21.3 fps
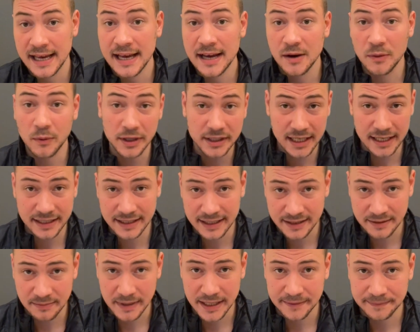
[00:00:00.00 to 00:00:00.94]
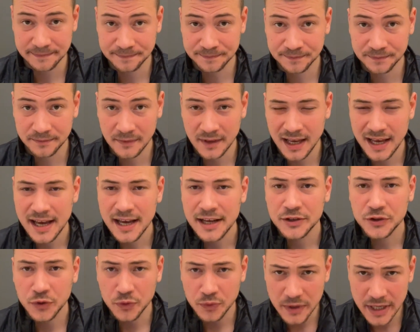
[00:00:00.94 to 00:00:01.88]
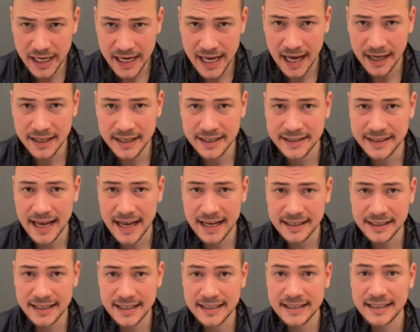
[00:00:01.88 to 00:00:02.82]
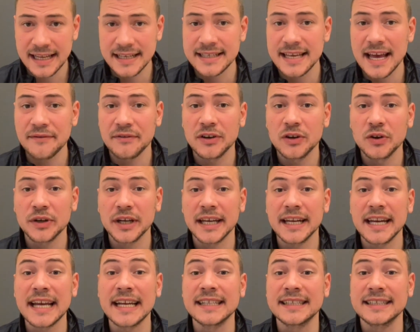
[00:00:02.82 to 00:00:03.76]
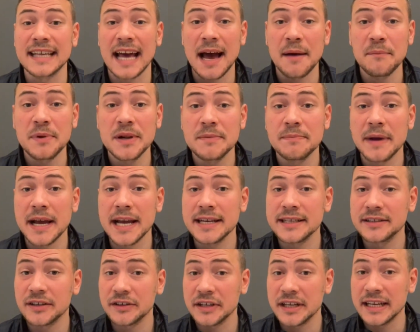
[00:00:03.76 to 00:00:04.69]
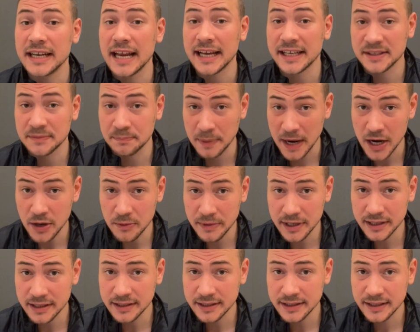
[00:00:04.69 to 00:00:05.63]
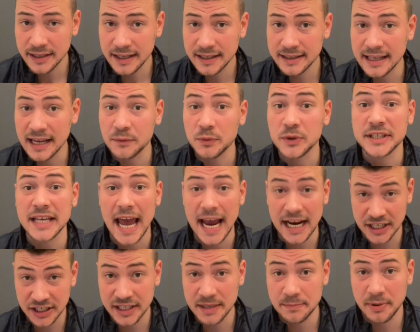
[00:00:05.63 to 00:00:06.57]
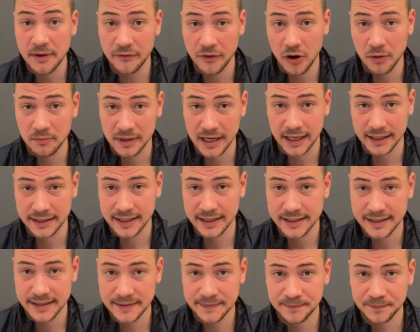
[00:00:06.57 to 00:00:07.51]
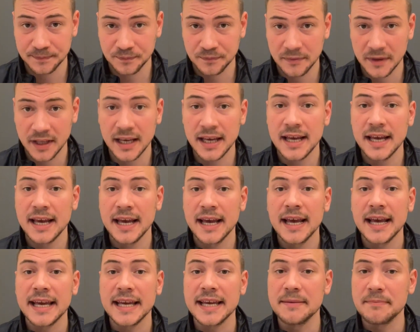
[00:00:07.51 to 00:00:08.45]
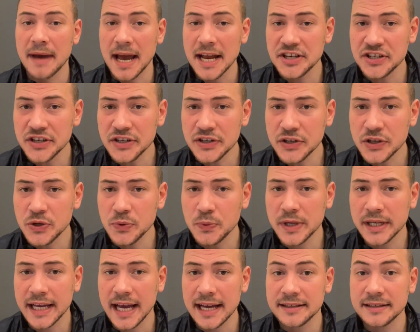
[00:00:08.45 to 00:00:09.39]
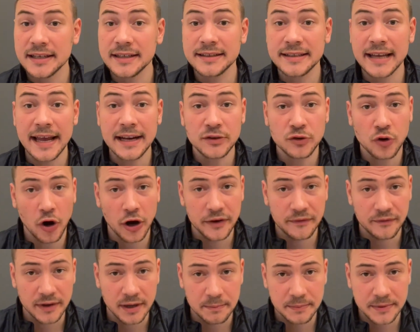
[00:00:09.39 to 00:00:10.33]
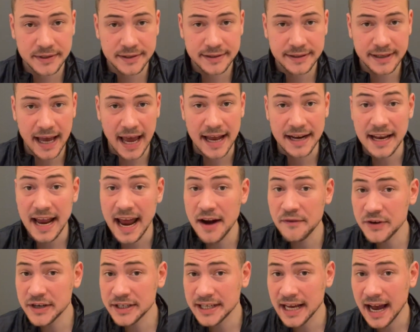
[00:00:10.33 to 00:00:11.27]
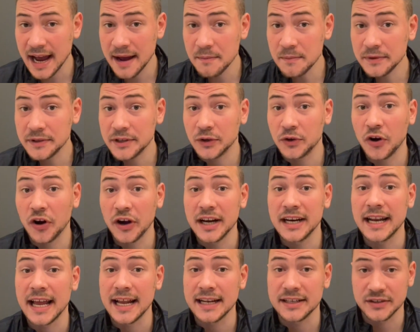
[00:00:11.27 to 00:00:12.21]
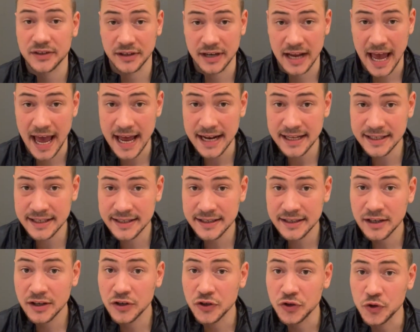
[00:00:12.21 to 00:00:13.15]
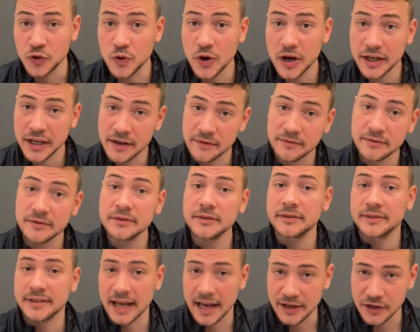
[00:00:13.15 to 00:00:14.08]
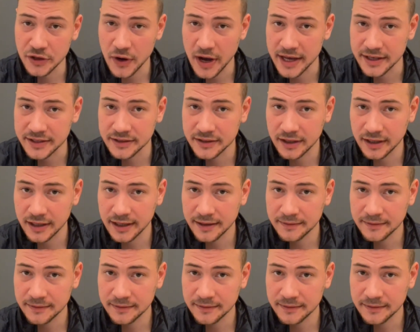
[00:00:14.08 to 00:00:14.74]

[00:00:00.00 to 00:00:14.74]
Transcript: What does this mean? To really understand this, let's have a look at an example based on an experiment that was actually performed like this. Imagine you will get 10 coin flips, and every time the coin lands on heads, you are given 10 US dollars.